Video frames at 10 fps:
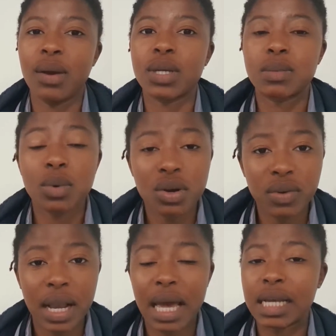He was more
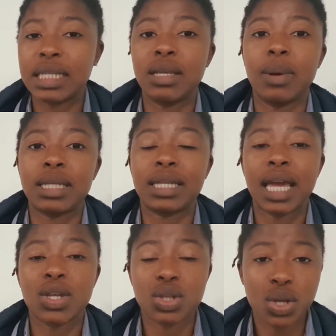relaxed, he wasn't
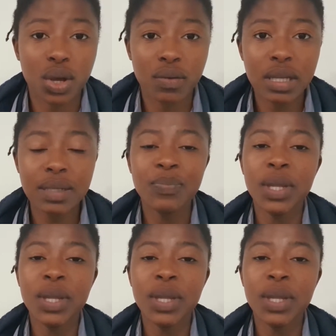as nervous.